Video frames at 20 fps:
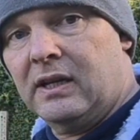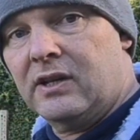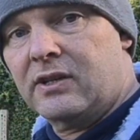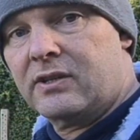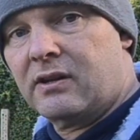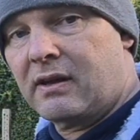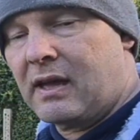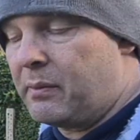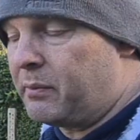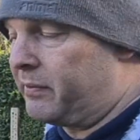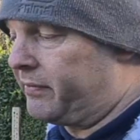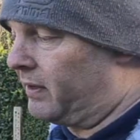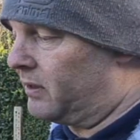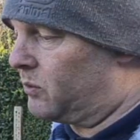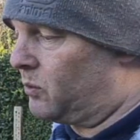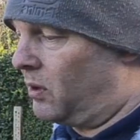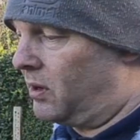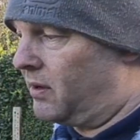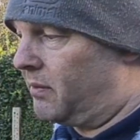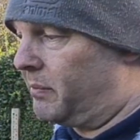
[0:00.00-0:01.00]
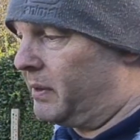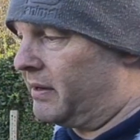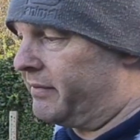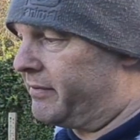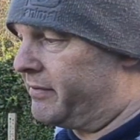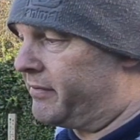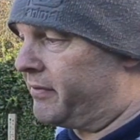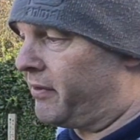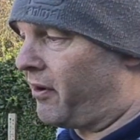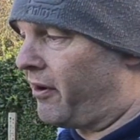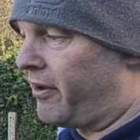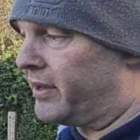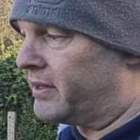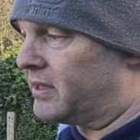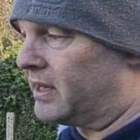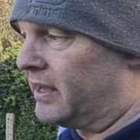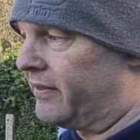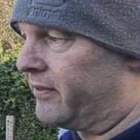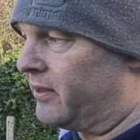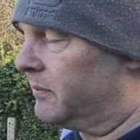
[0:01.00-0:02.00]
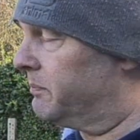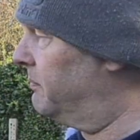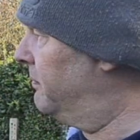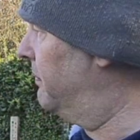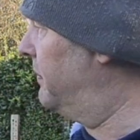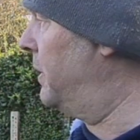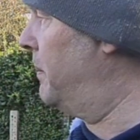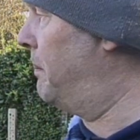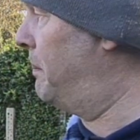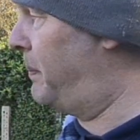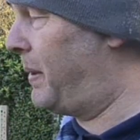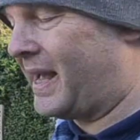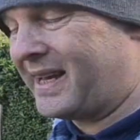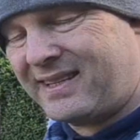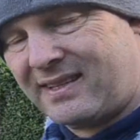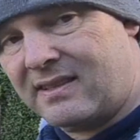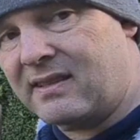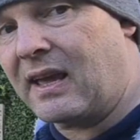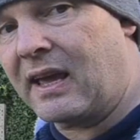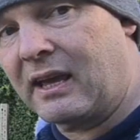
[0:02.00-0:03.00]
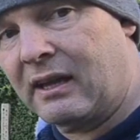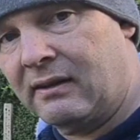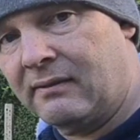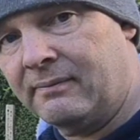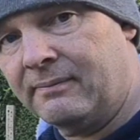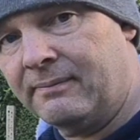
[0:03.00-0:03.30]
So yeah, we've had quite a bit of a variety, and the best thing